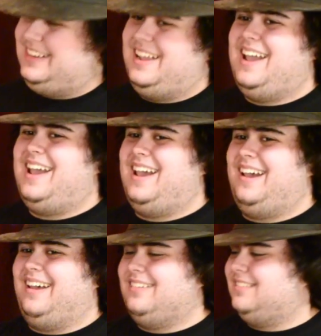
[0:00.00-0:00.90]
Yeah.
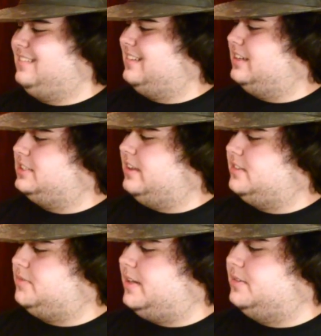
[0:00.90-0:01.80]
I saw
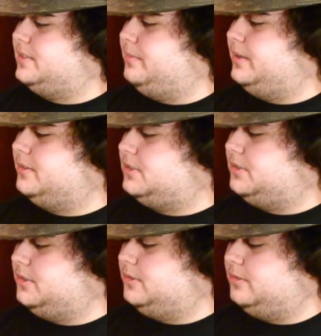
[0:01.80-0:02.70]
this when I was in middle
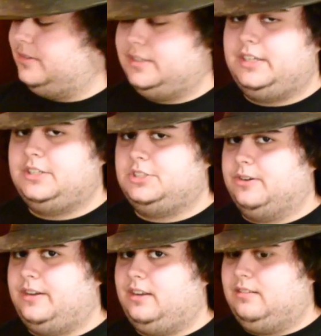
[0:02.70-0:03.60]
school. Really
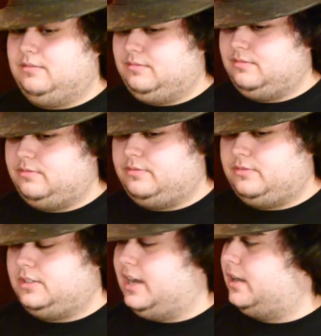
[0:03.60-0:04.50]
enjoyed it.
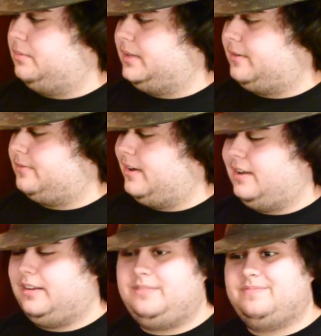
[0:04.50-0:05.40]
Got on Black
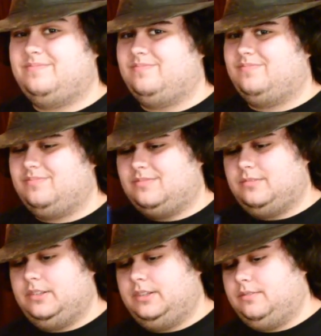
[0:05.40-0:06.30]
Friday.
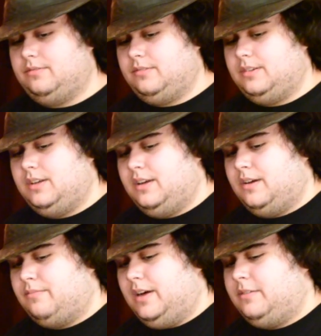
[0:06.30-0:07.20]
Really.
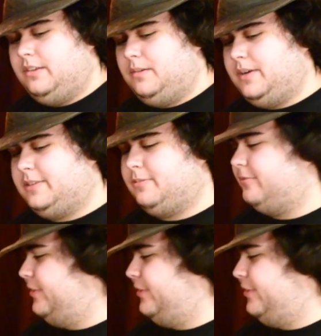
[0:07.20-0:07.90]
Probably the only baseball